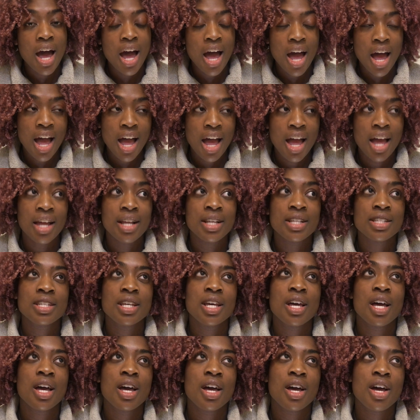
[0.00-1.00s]

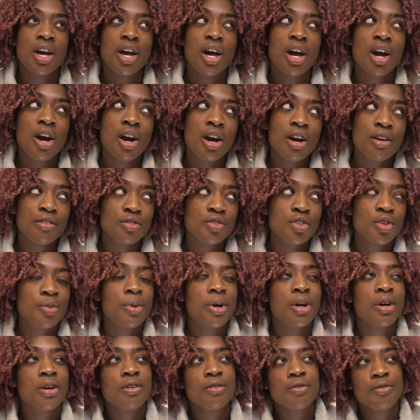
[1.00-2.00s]
and after
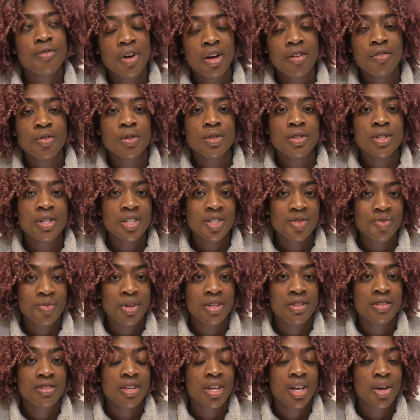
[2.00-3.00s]
about 5 or 6
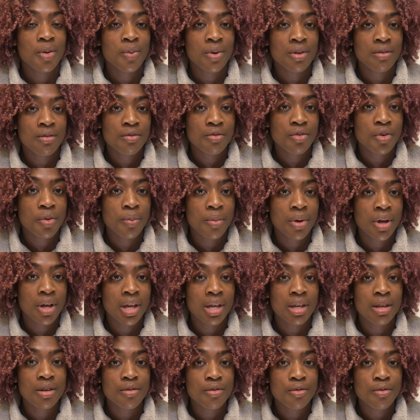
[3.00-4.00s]
months I went for
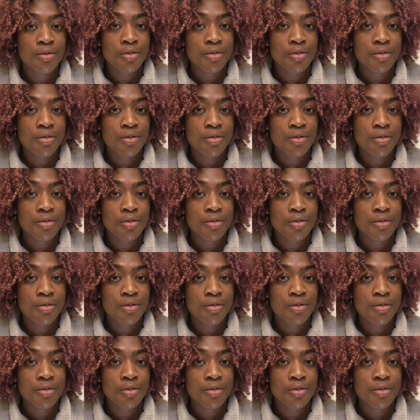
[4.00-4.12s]
my